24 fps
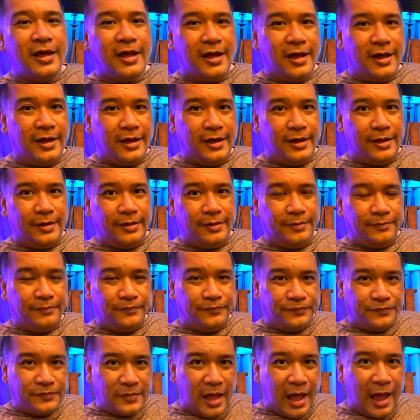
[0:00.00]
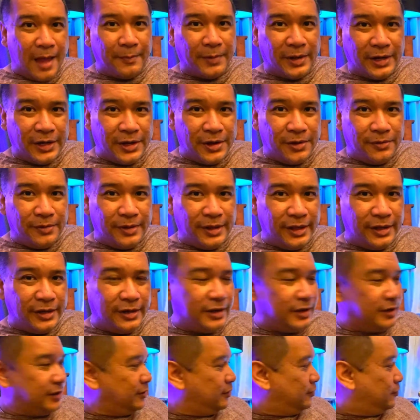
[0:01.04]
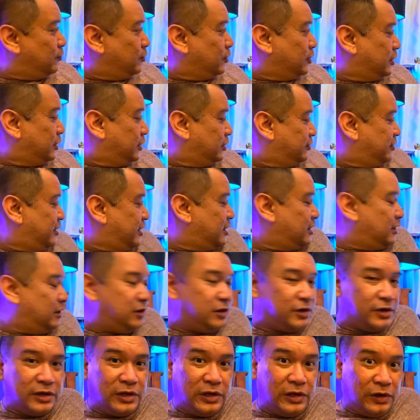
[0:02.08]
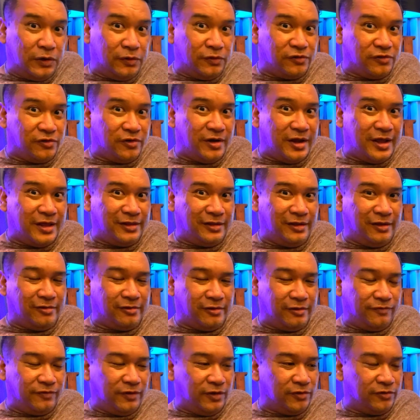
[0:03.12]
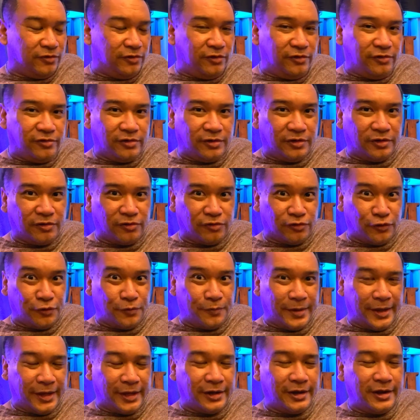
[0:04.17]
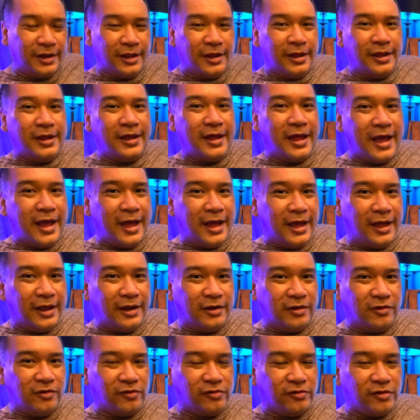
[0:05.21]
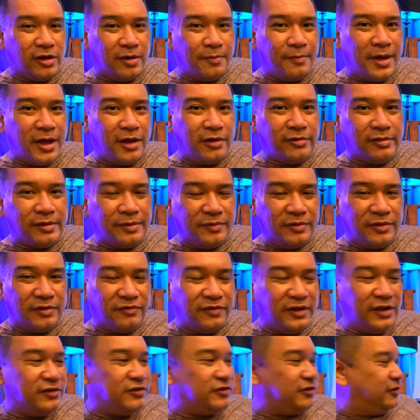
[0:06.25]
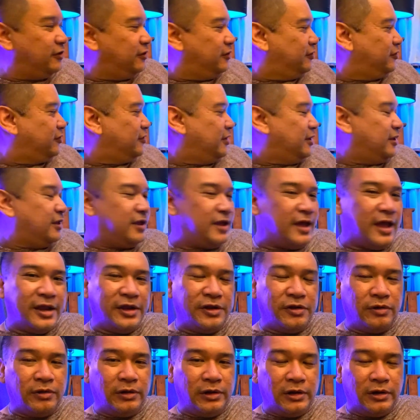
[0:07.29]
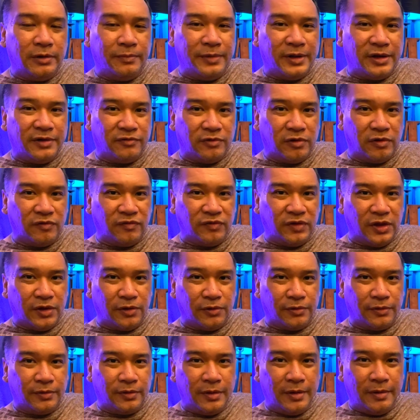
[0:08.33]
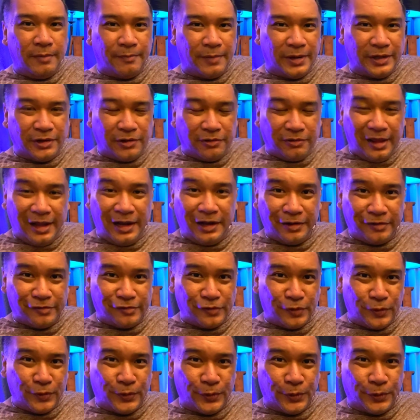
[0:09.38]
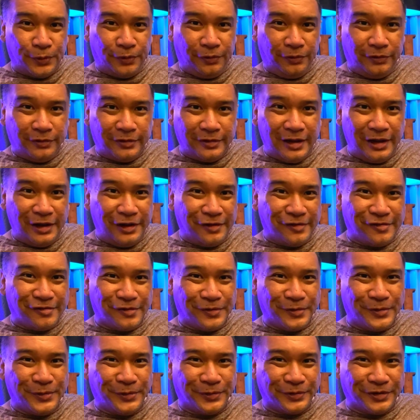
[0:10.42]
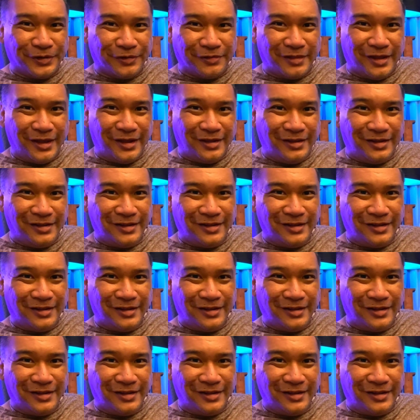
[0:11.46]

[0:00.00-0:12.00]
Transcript: Uh, I'm gonna go in and we're gonna take a look closer at these diffusers. I'm gonna zoom in and just talk about some of the features and do a little bit of a review. But don't they look so cool? They look so cool, don't they?